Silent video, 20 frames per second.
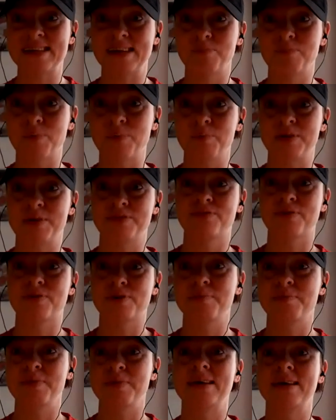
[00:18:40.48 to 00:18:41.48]
moment
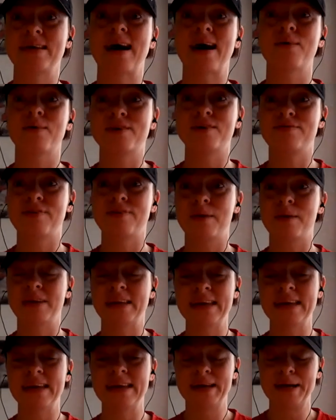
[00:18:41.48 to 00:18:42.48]
for me and our
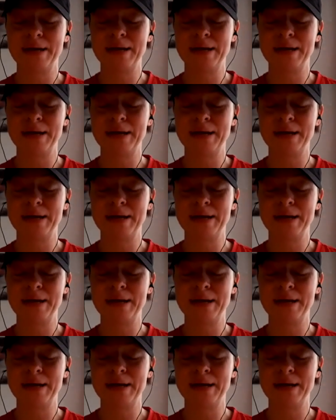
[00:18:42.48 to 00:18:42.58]
family.